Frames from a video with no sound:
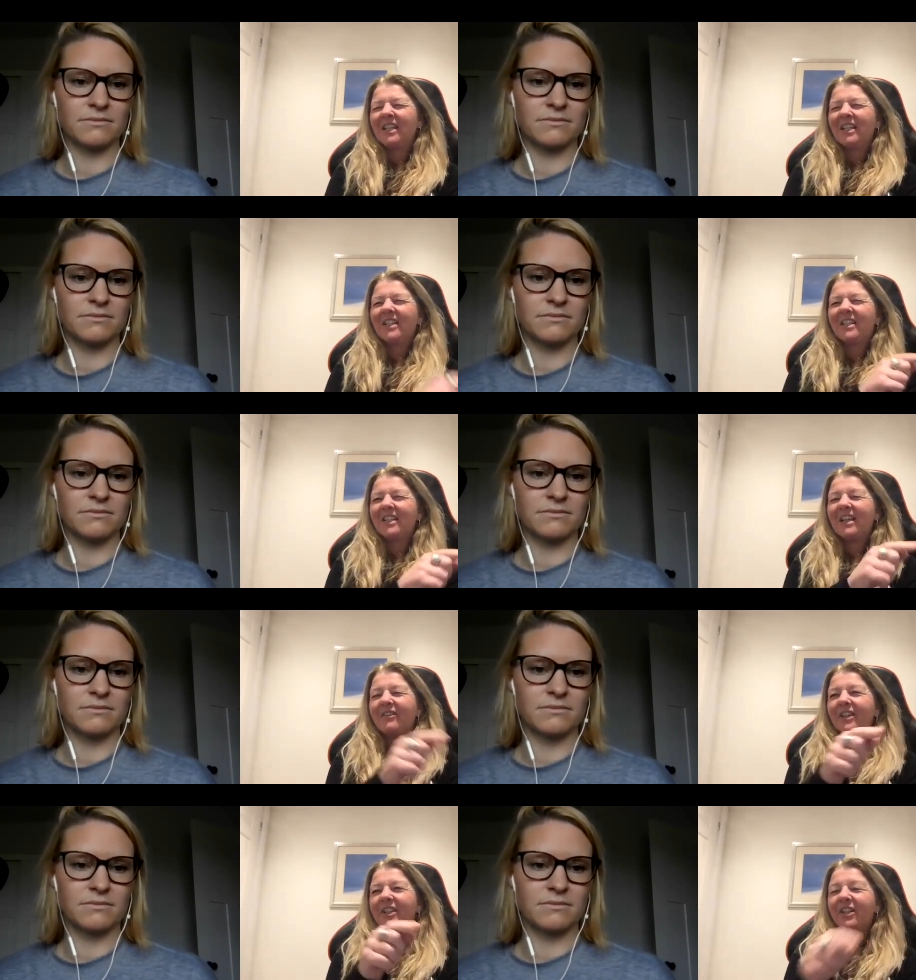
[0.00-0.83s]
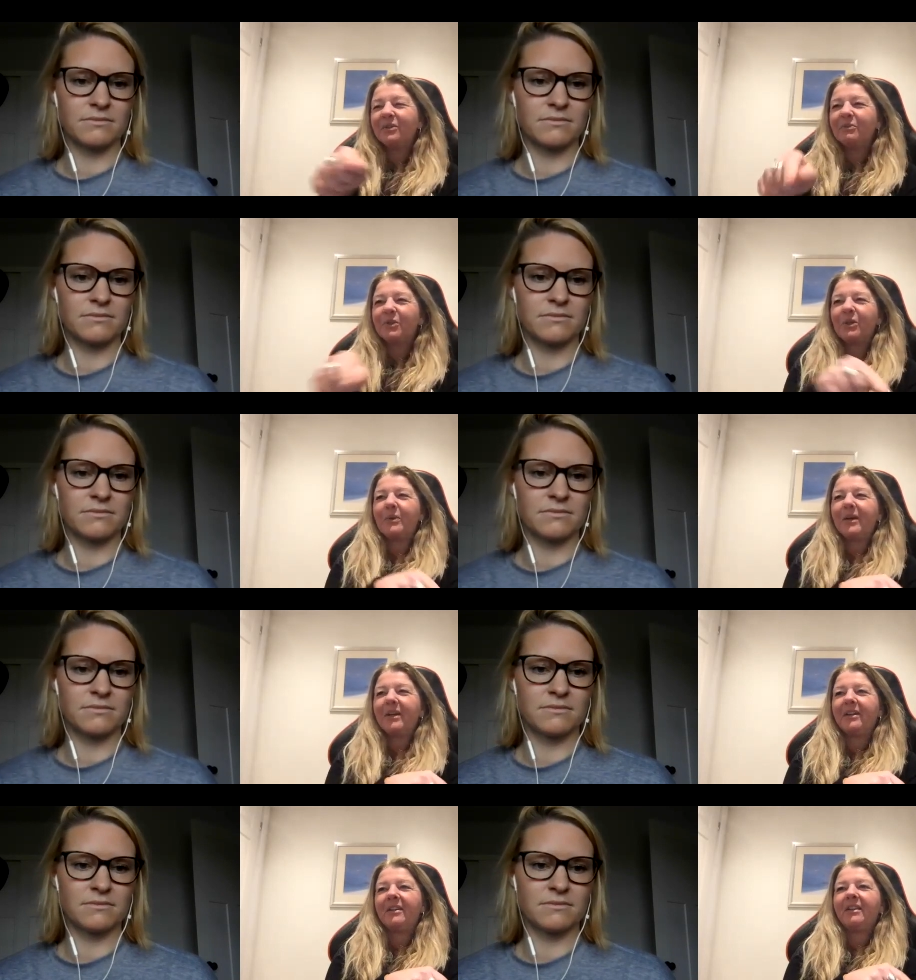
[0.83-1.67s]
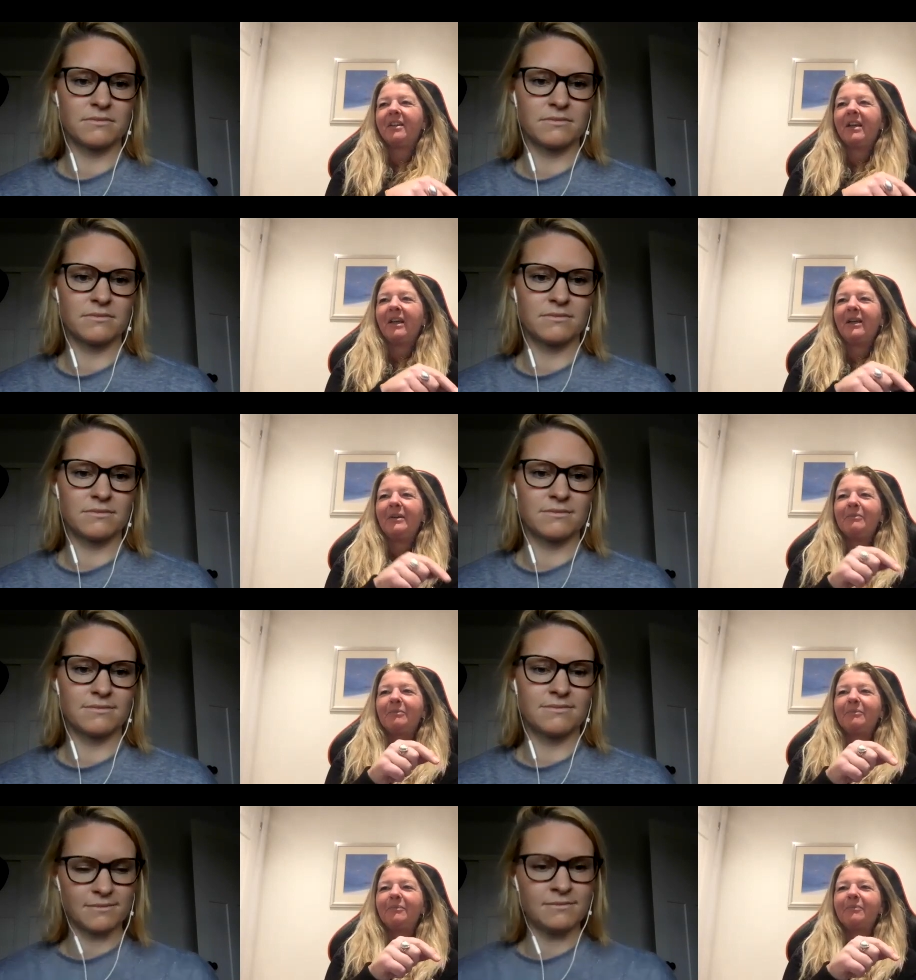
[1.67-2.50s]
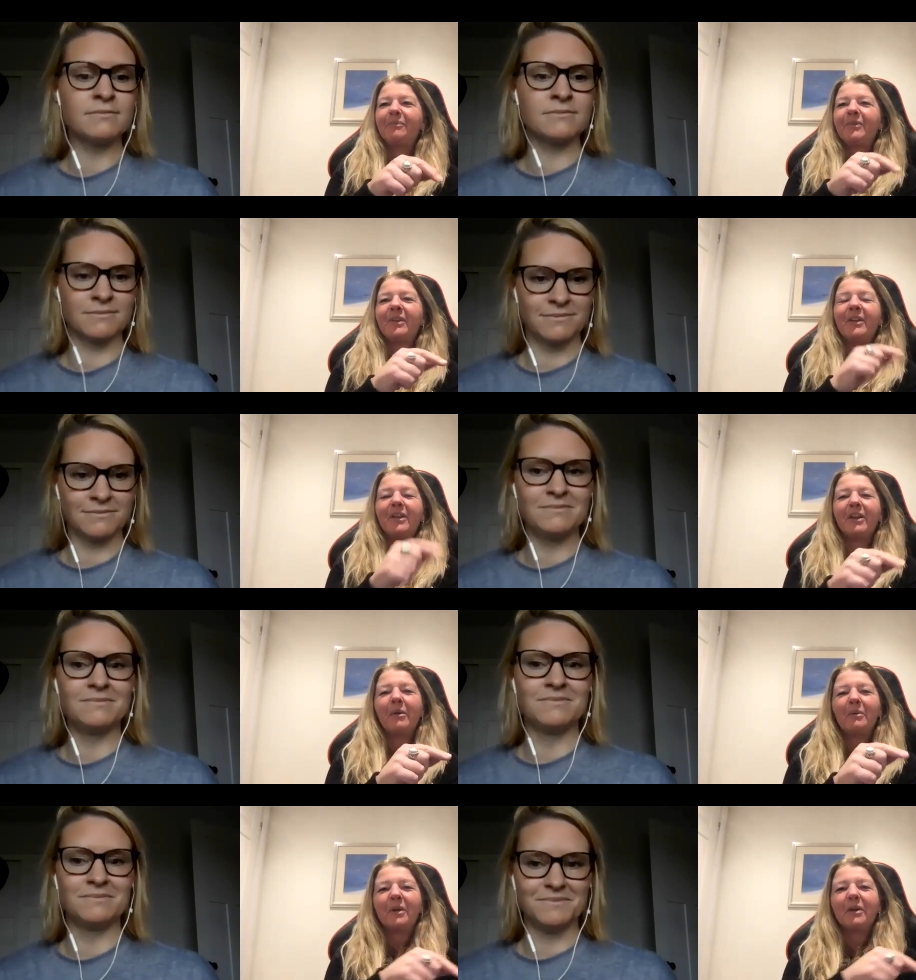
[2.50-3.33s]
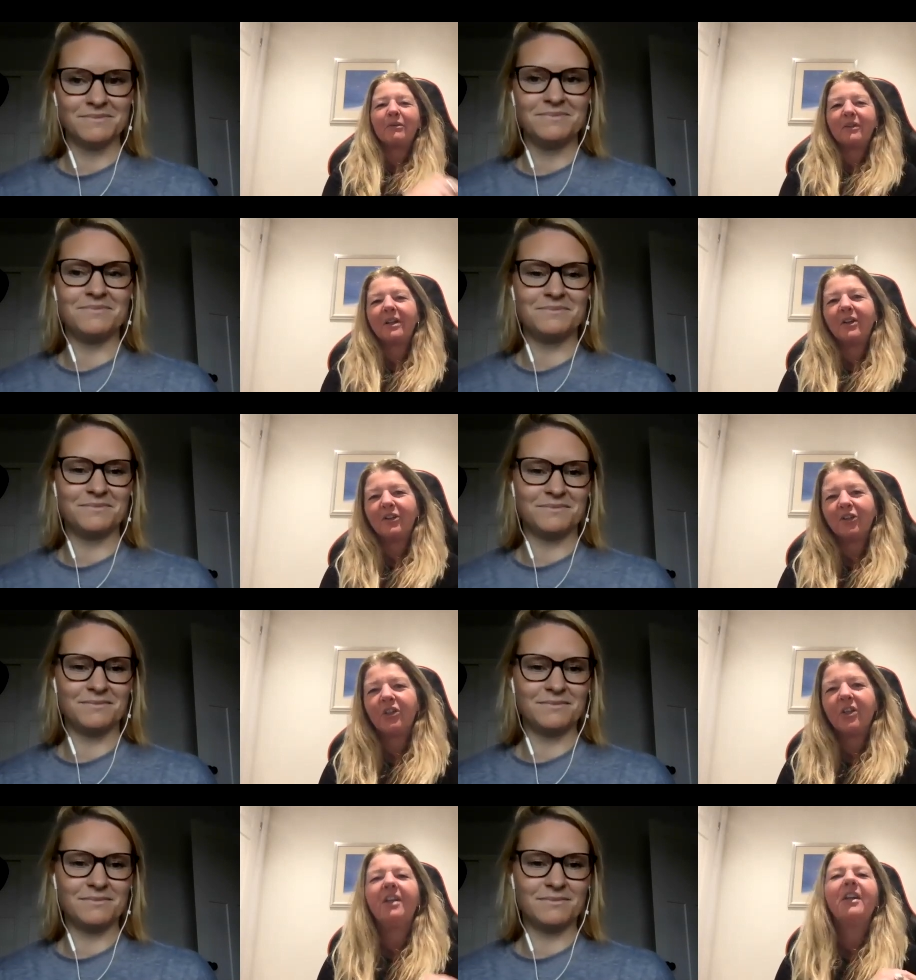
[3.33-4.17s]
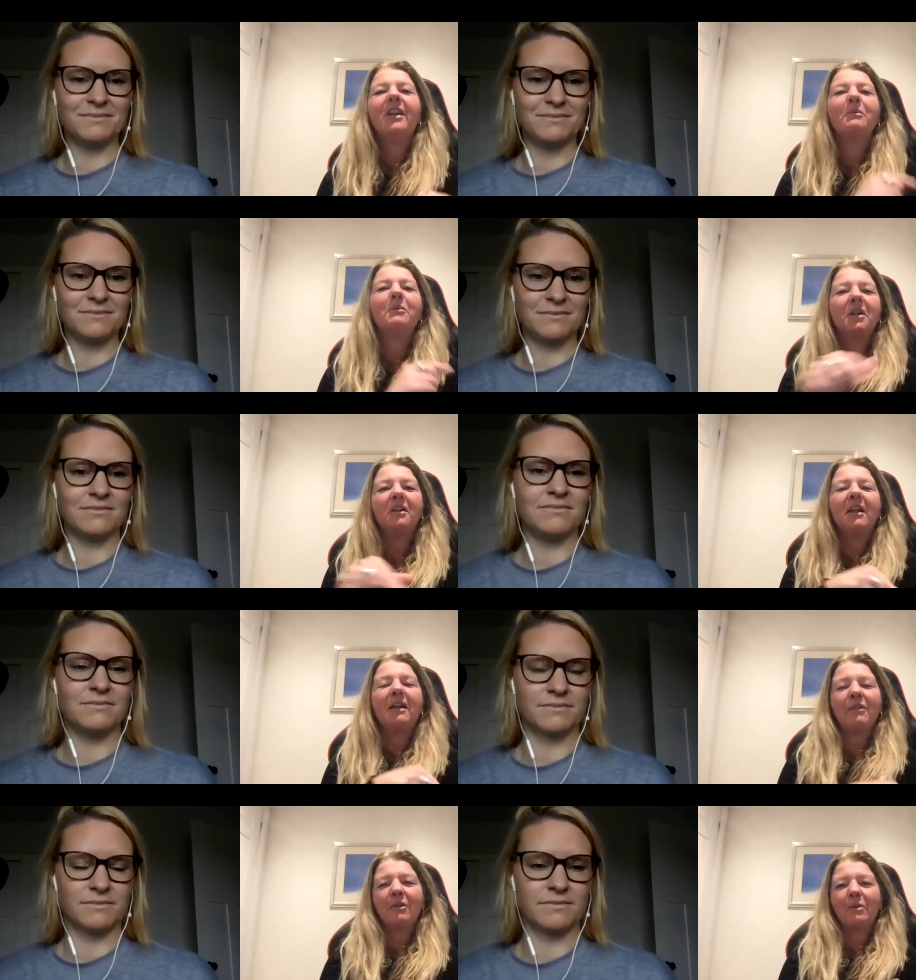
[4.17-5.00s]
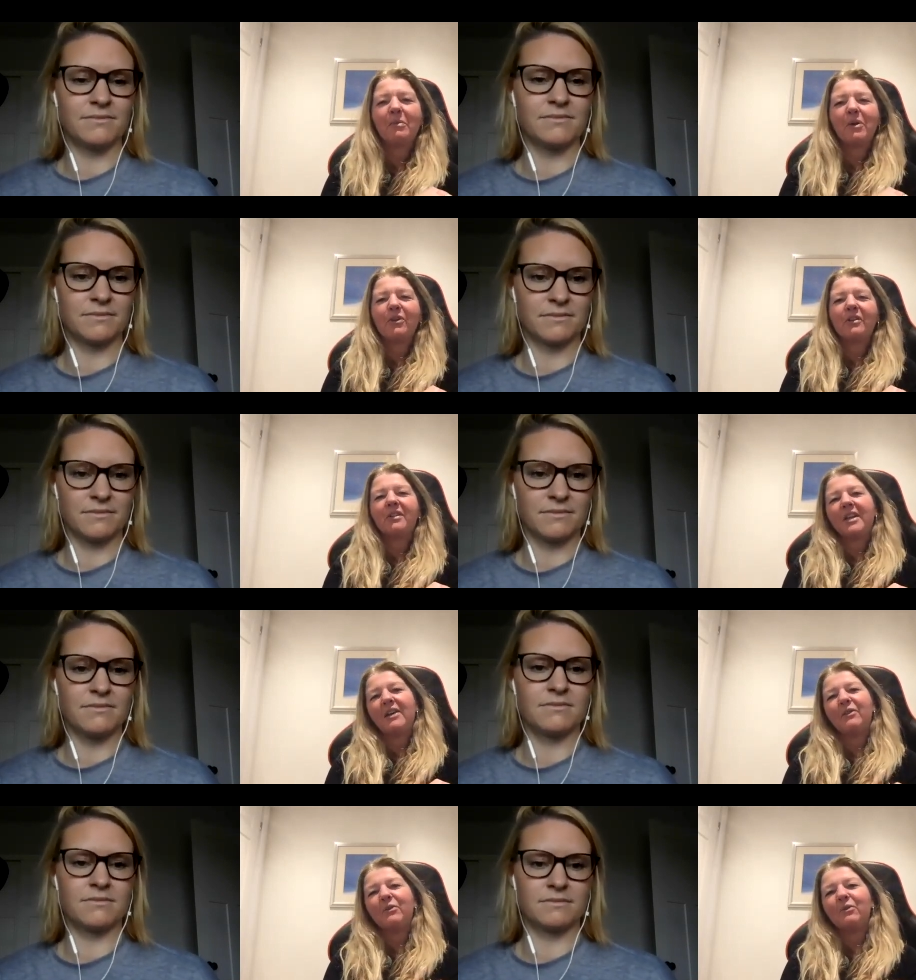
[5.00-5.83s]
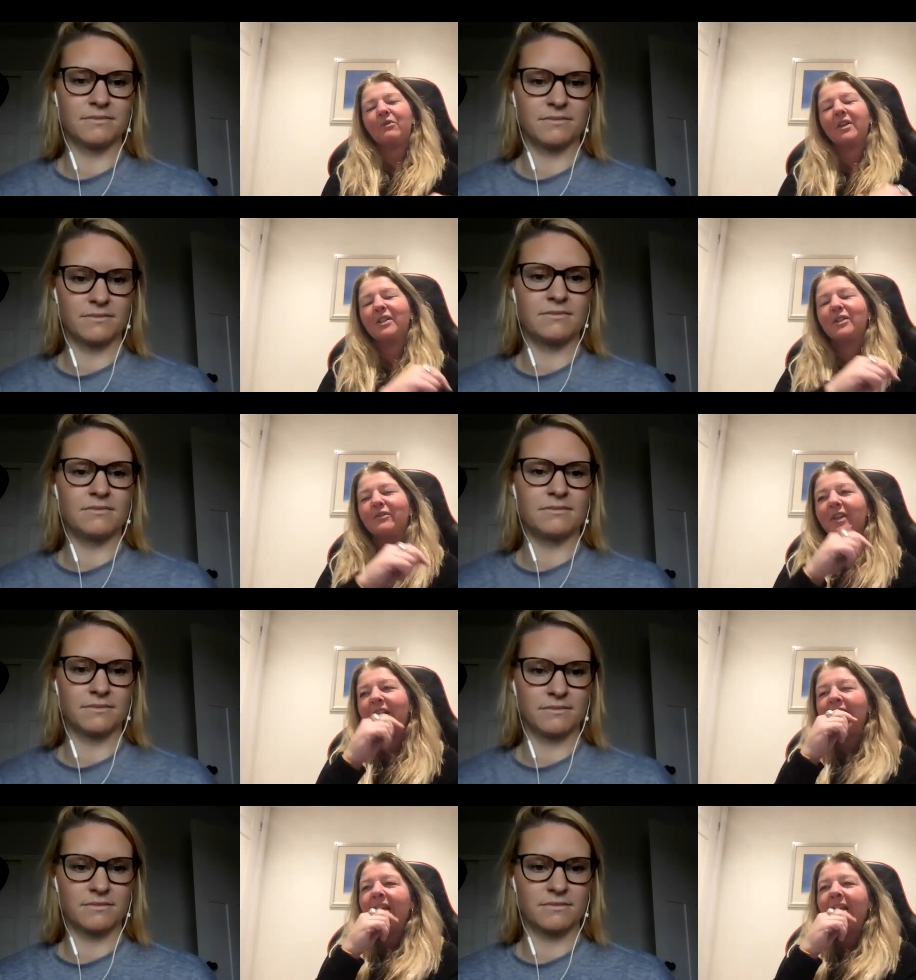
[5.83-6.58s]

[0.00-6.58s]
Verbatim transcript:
Speaker 1: because then if I don't do it, um, you know, I'm gonna feel like shit and I'm gonna let the other person down and all the rest of it.